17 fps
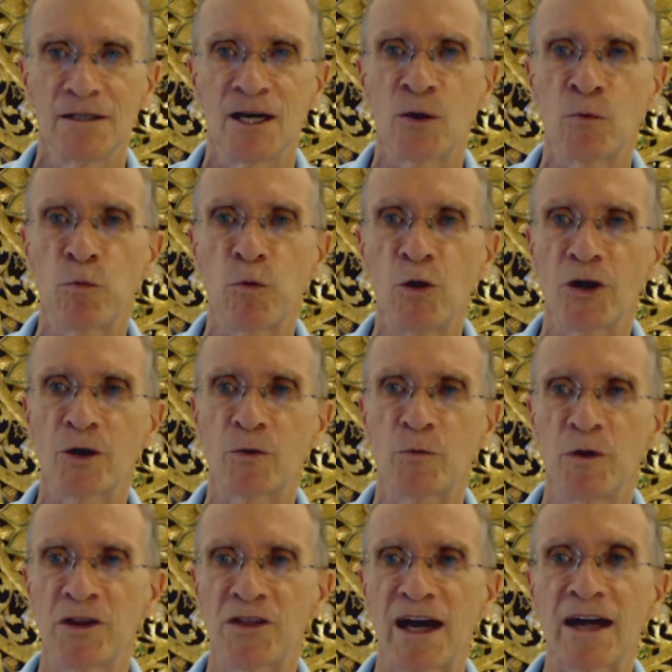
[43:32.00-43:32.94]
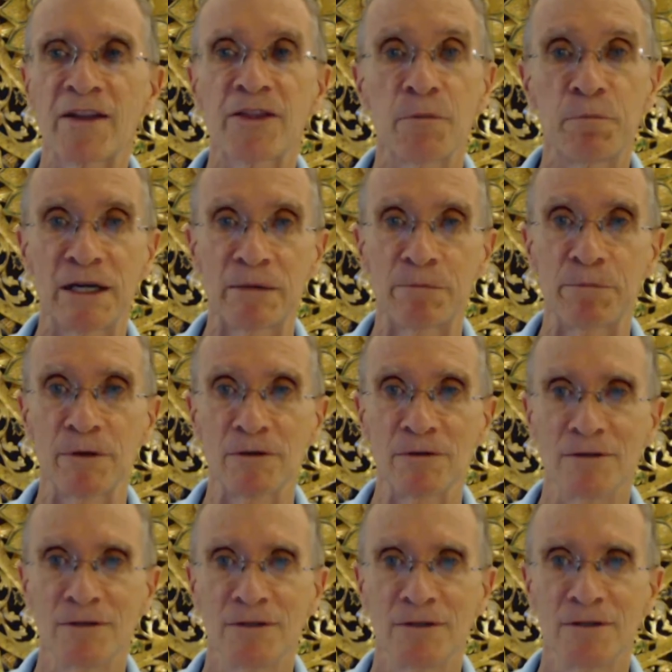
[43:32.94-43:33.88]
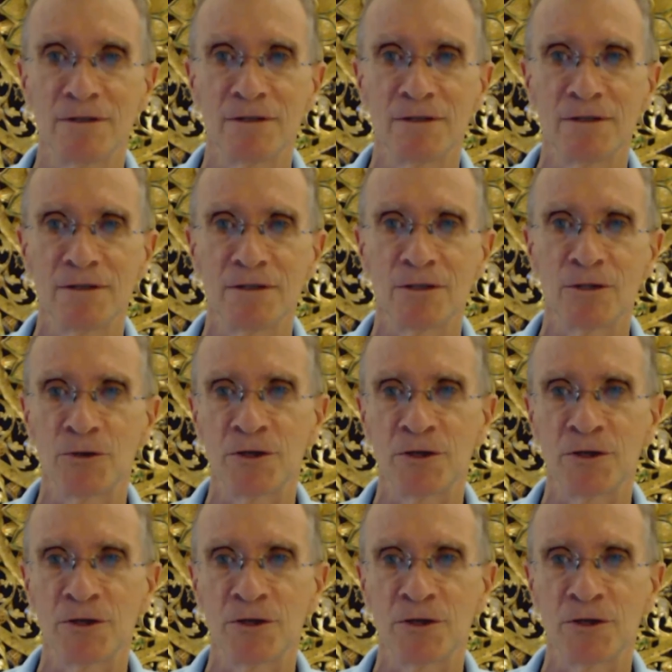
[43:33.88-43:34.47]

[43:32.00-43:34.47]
and work with other people who